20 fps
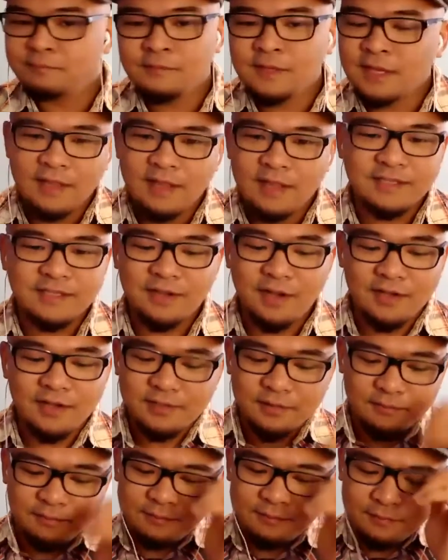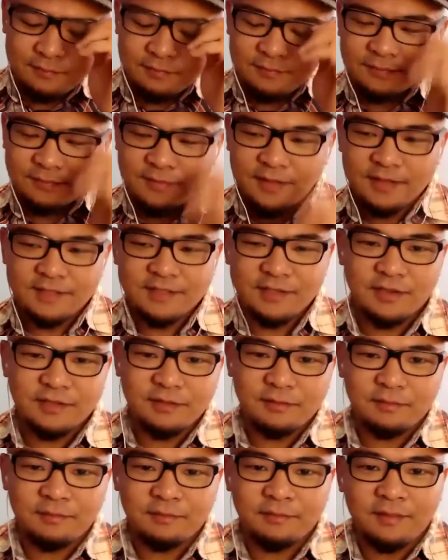That's awesome. That's awesome.
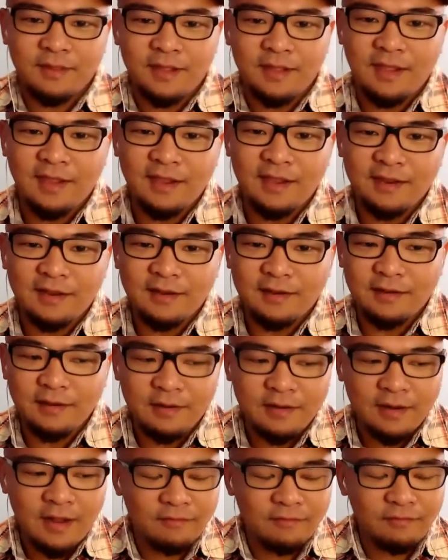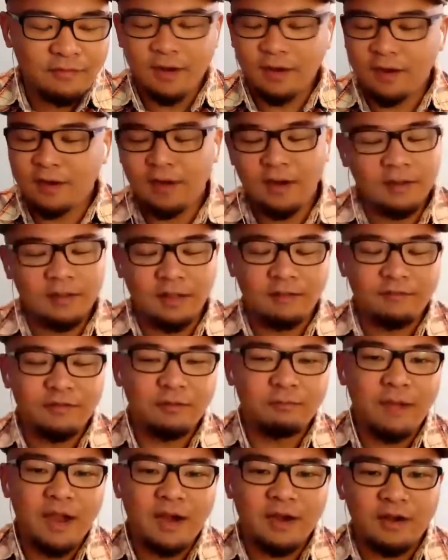And I definitely love
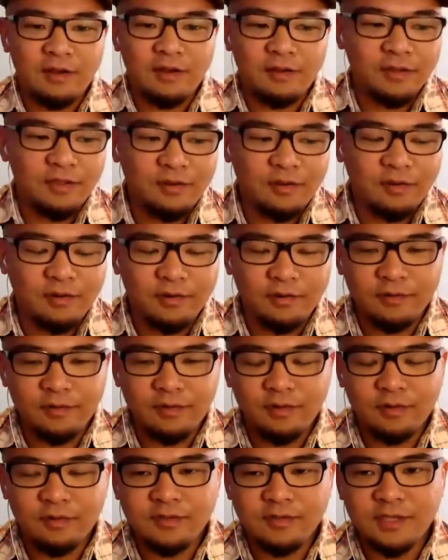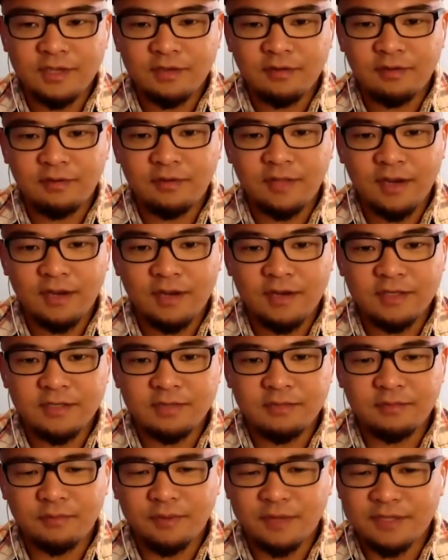your background. Like you said you're 10
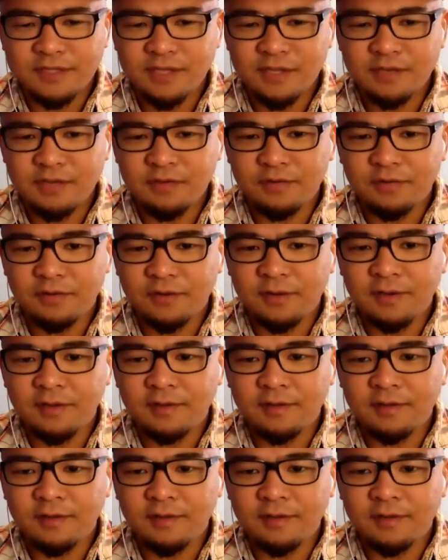years with Accenture, right?